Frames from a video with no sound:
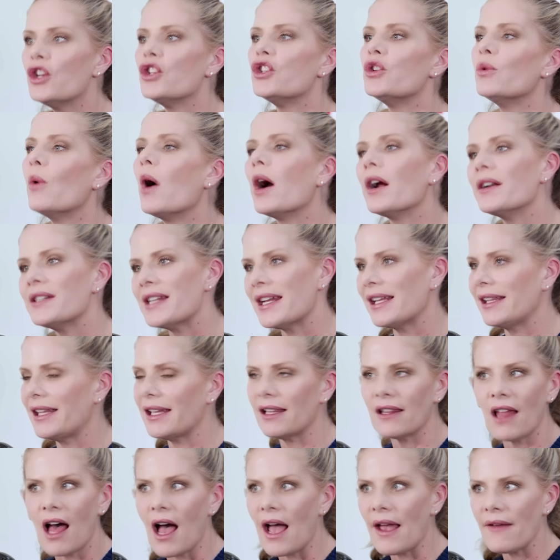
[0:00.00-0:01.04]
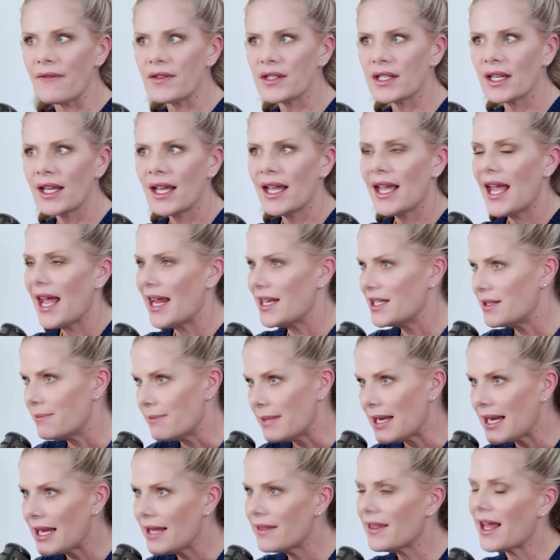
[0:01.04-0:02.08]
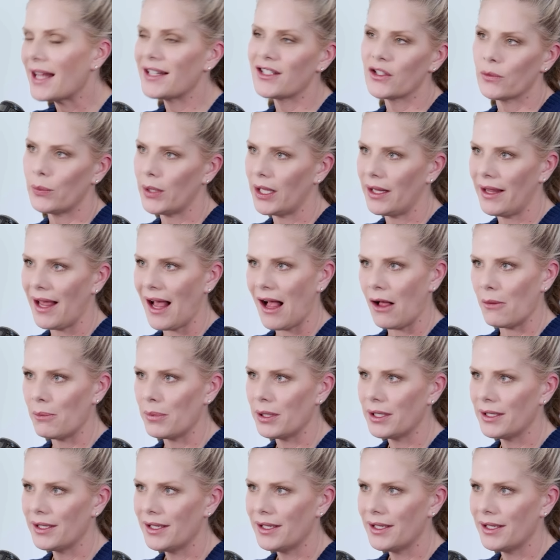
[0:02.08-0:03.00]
to our daily lives. And to me, that's a real help.